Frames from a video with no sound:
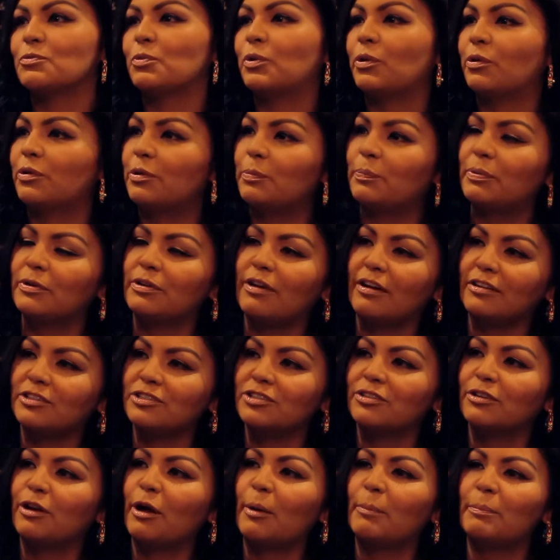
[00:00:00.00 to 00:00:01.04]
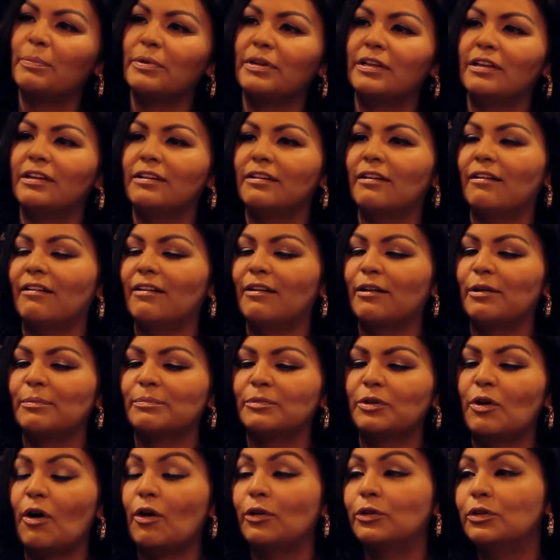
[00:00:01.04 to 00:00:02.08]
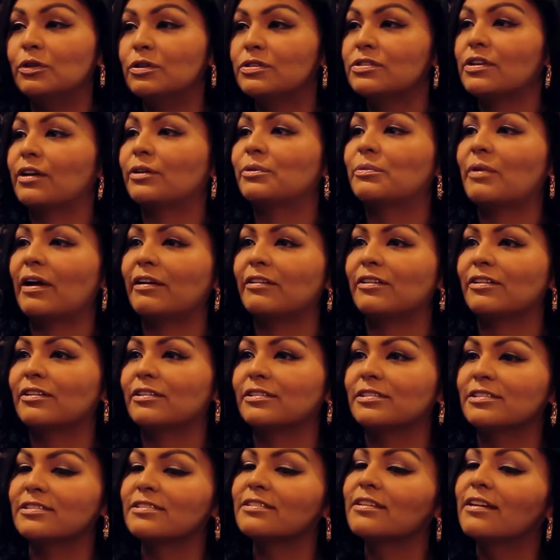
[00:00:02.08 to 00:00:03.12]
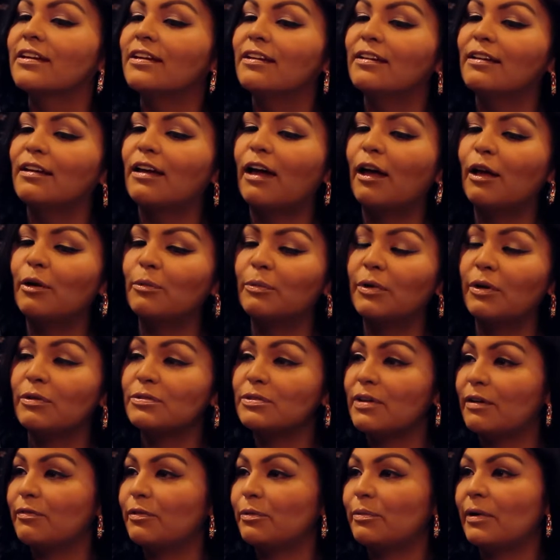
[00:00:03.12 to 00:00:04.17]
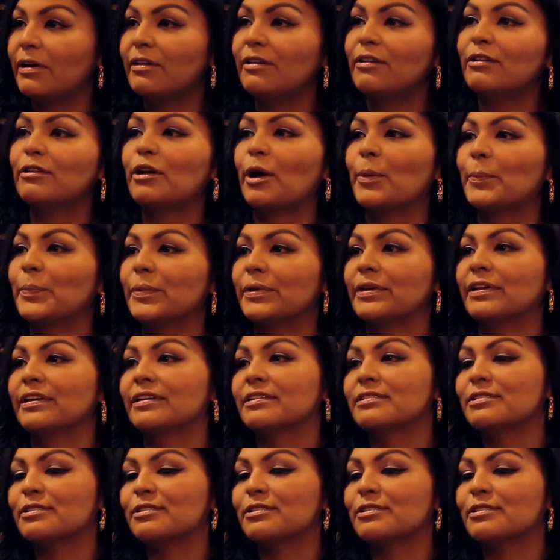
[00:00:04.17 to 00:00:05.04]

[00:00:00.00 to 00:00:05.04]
We run a production company called New Sun Records, and we also have a record company.